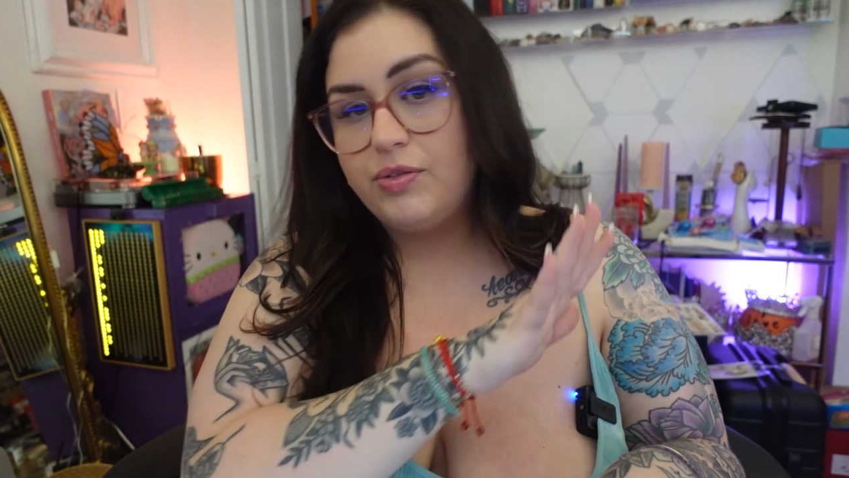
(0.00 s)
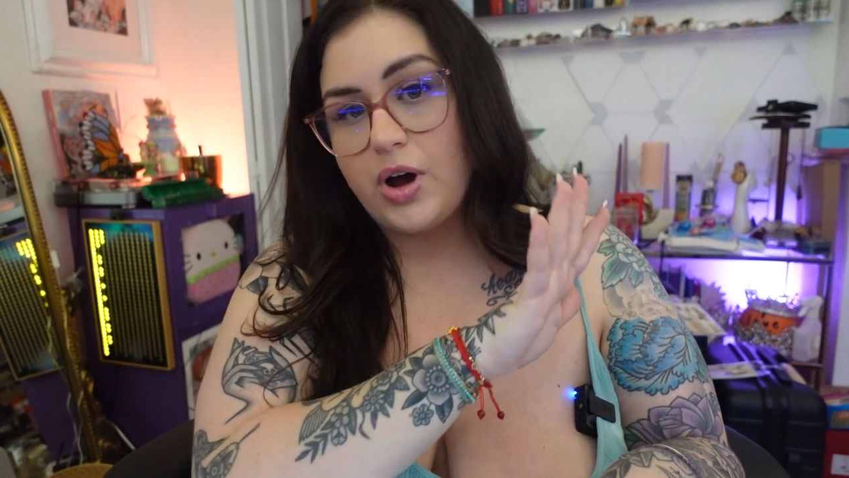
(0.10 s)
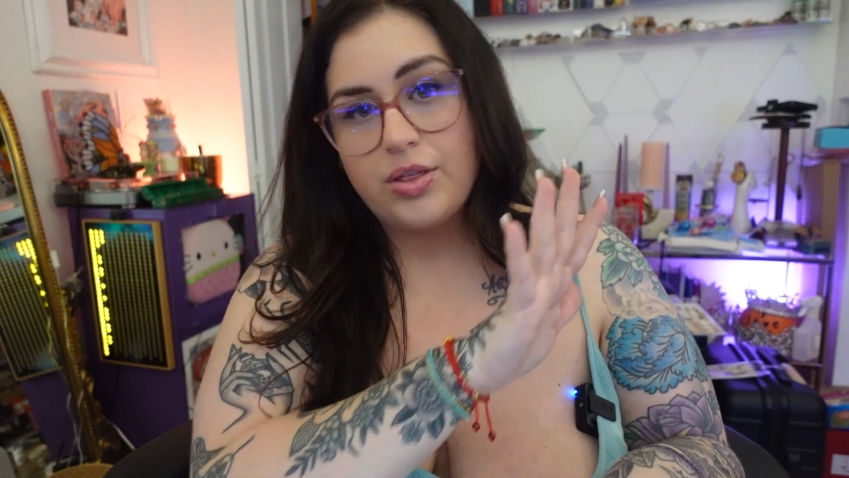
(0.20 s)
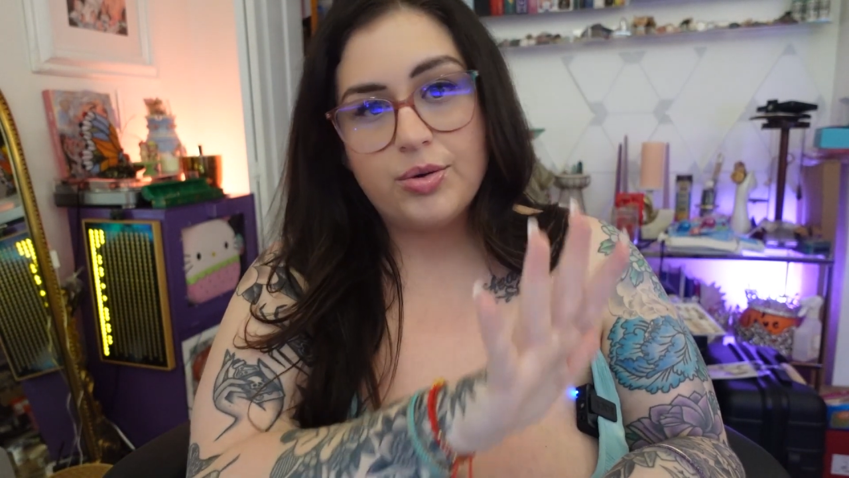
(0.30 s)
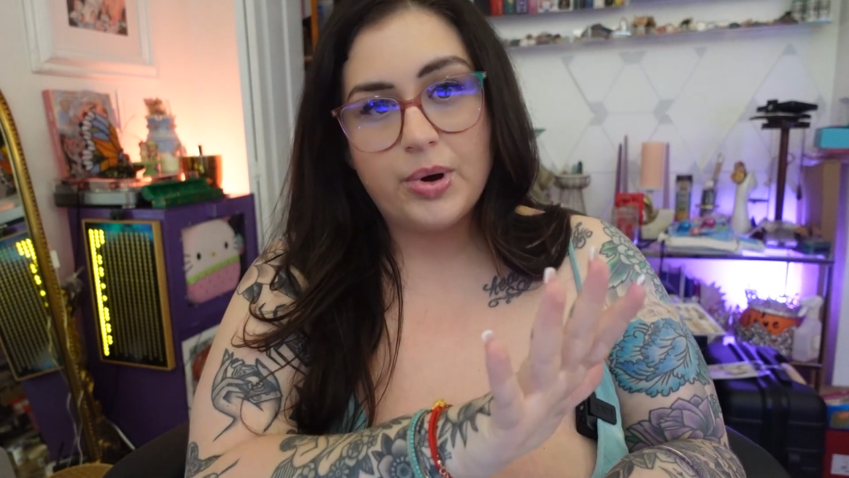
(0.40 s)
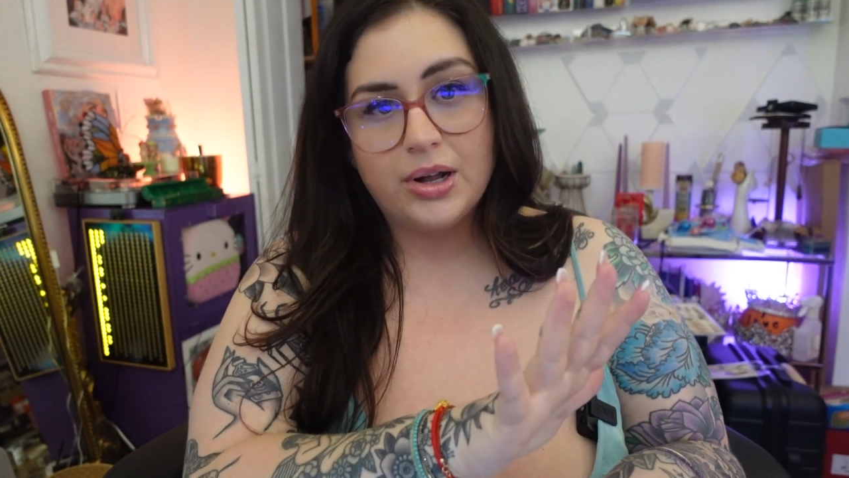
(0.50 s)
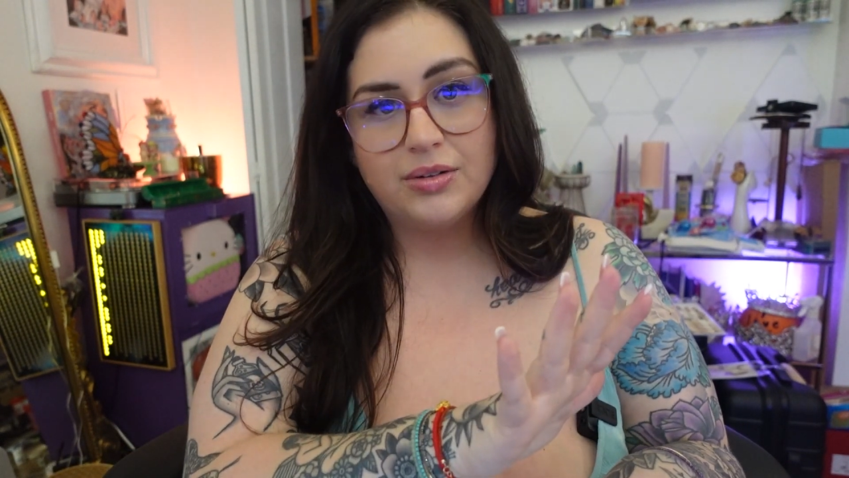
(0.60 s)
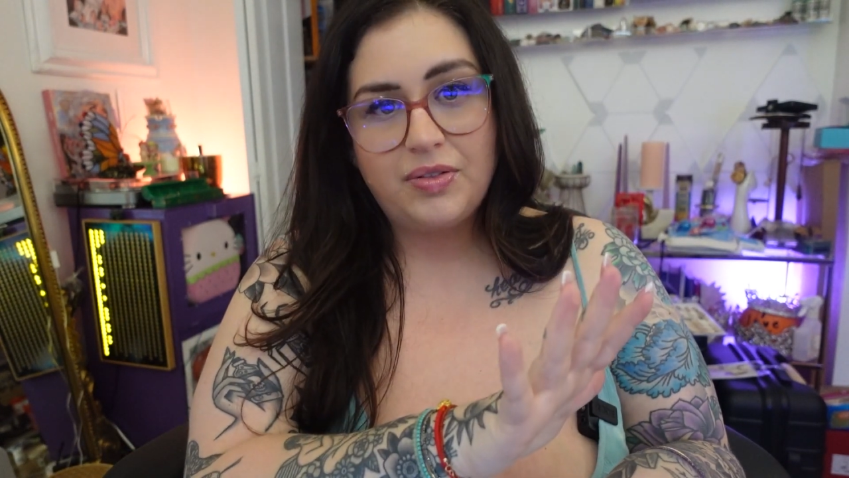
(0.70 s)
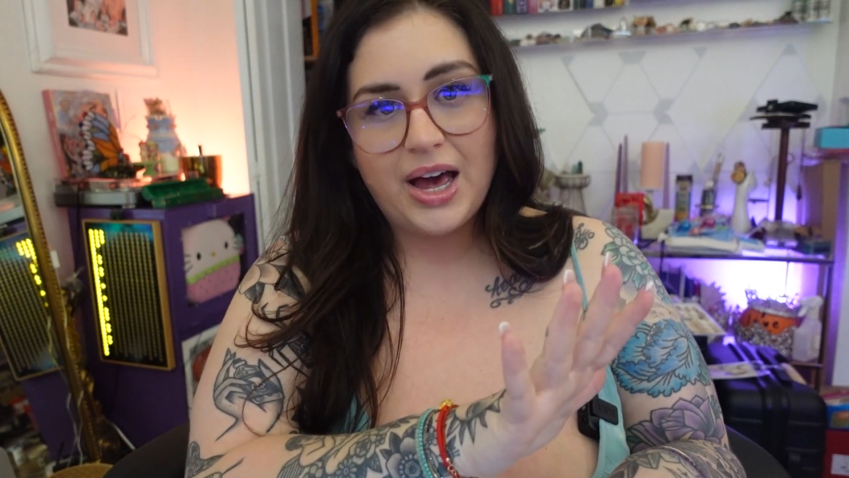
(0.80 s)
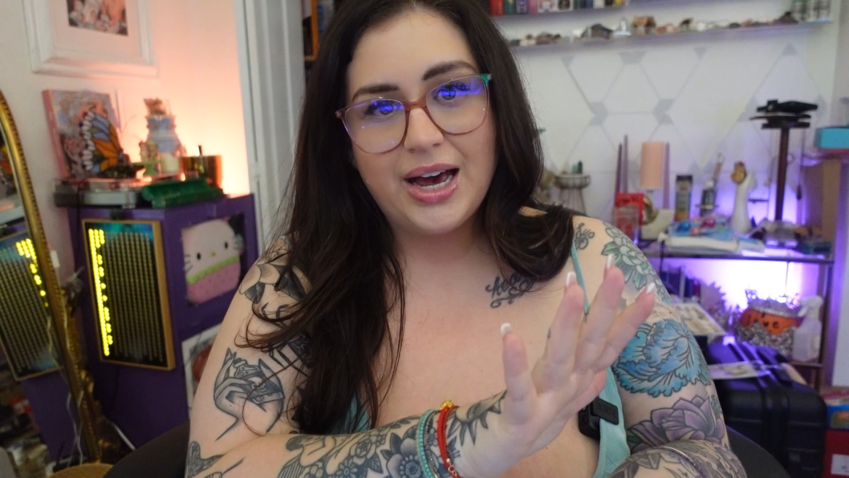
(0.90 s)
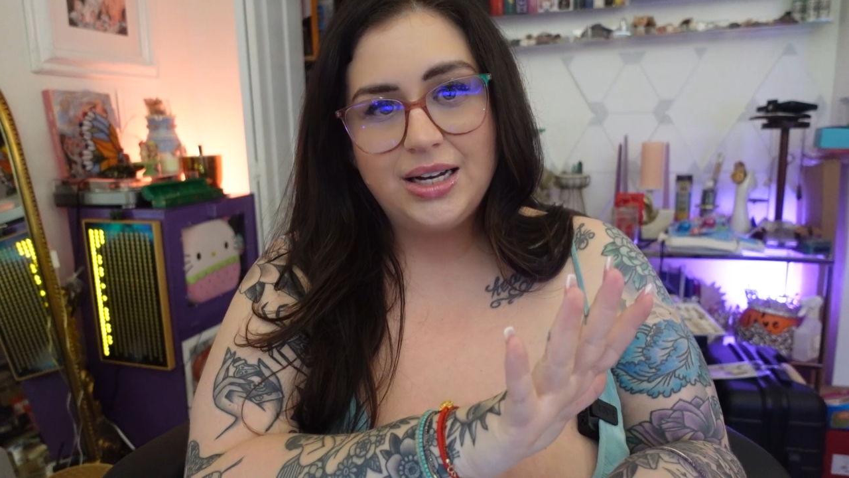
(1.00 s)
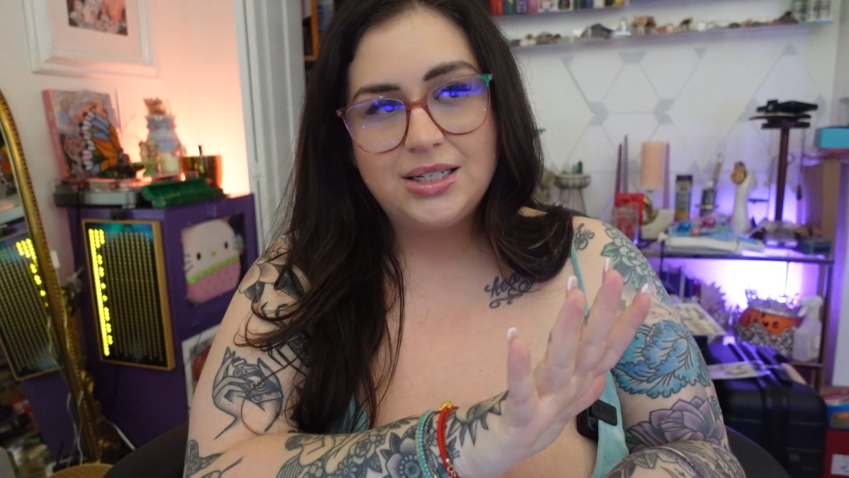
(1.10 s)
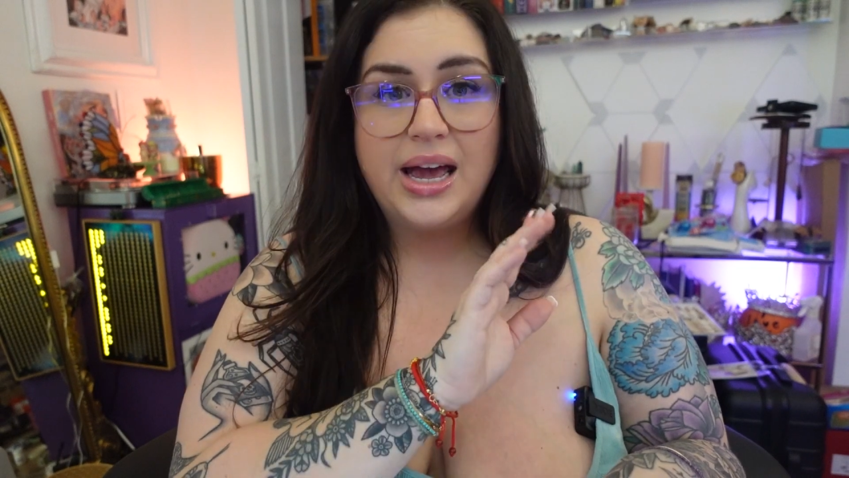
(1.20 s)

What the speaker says: gone through all of that,